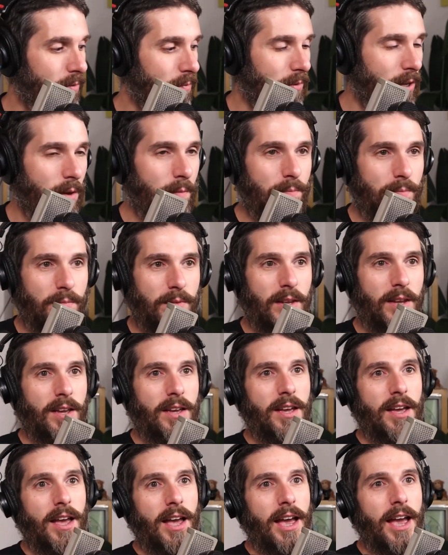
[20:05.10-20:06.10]
Yep.
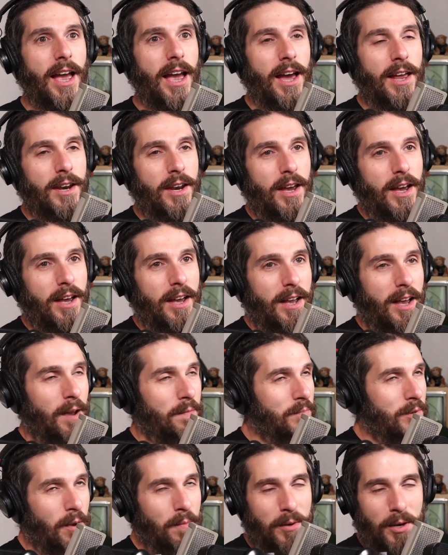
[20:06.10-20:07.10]
And
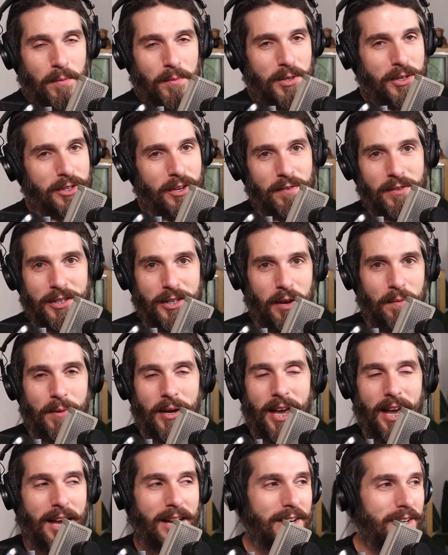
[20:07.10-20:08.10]
I'm coming up with this off the top of
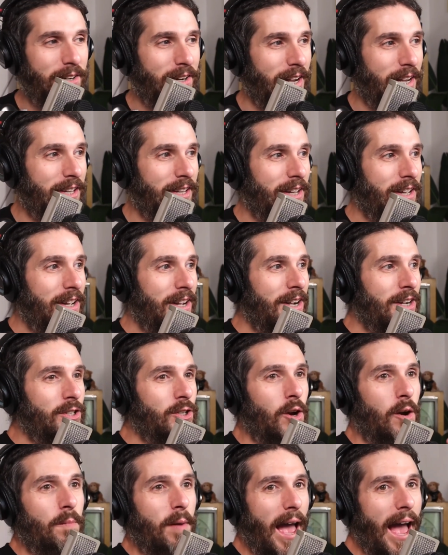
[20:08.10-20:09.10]
my head. Okay.
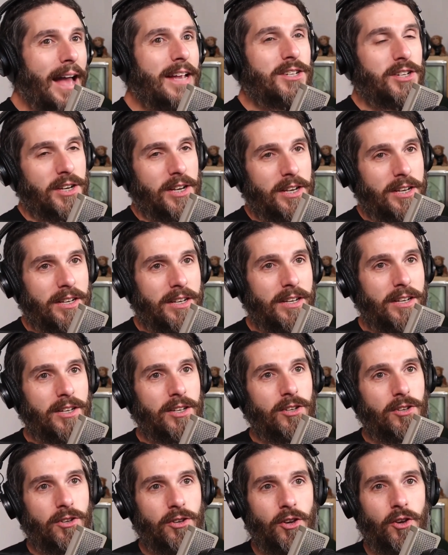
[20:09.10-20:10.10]
So imagine
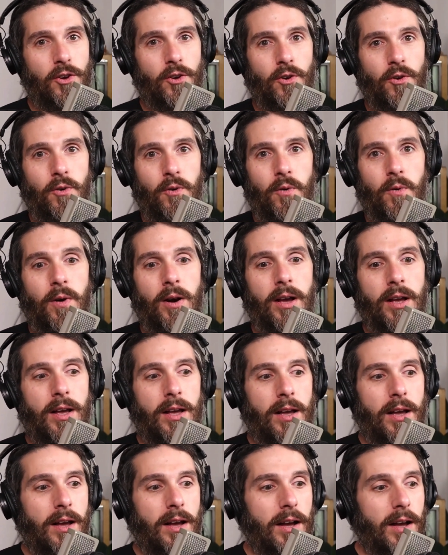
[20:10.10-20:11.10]
you
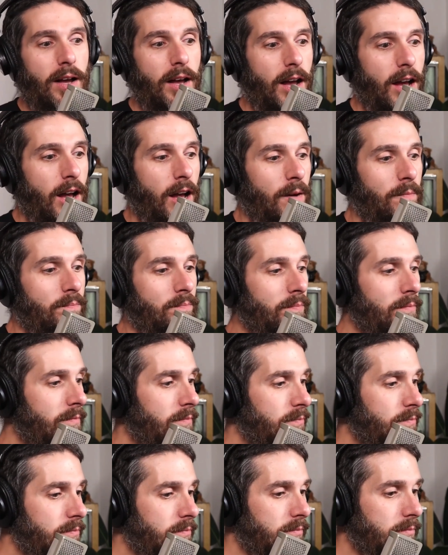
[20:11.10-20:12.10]
um,
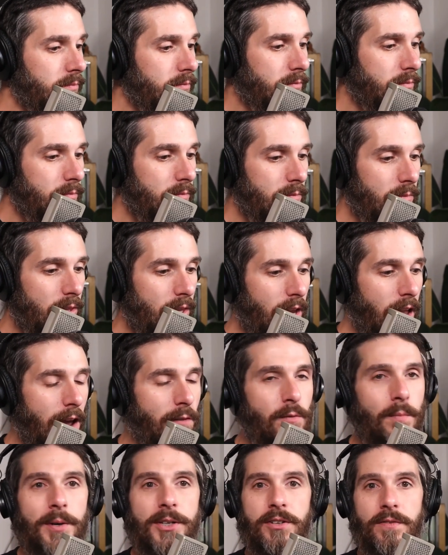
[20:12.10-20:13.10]

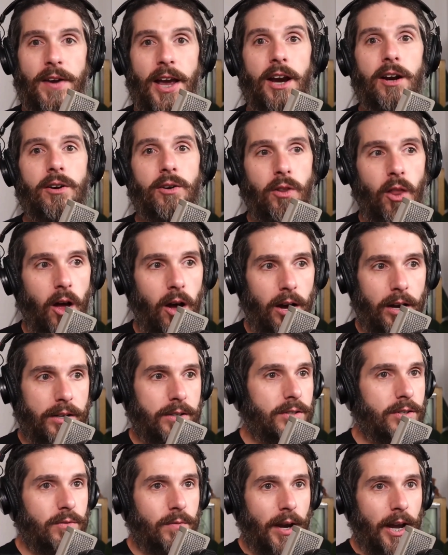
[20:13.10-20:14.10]
have a bunch of error
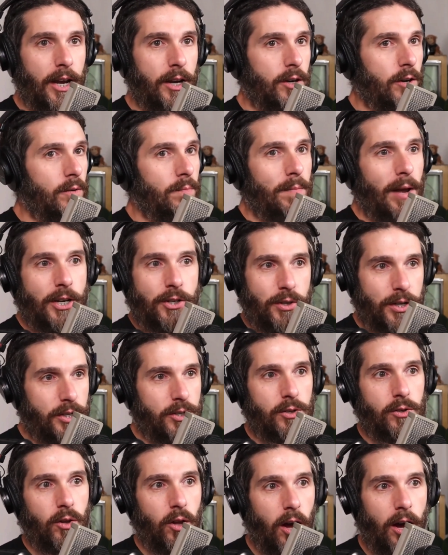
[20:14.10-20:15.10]
logs, right? Or
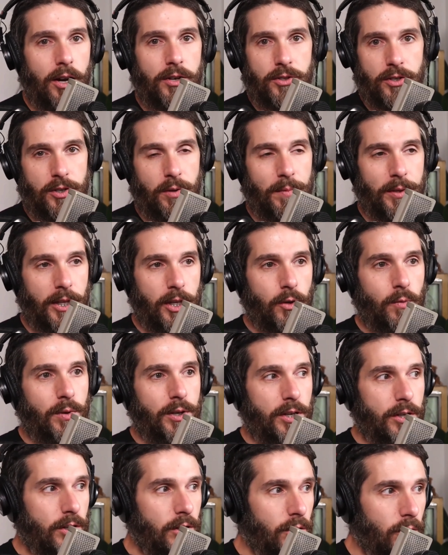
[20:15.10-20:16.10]
metrics or logs or something that you
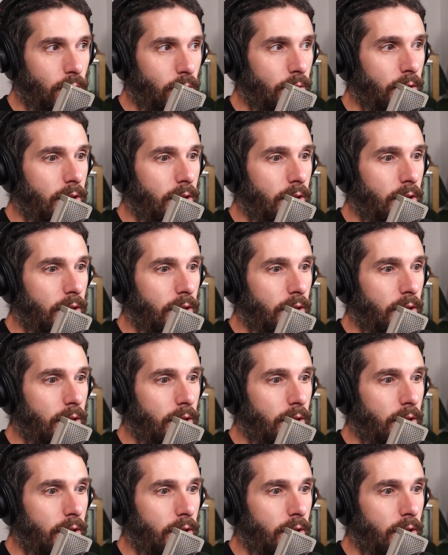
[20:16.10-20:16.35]
want to do.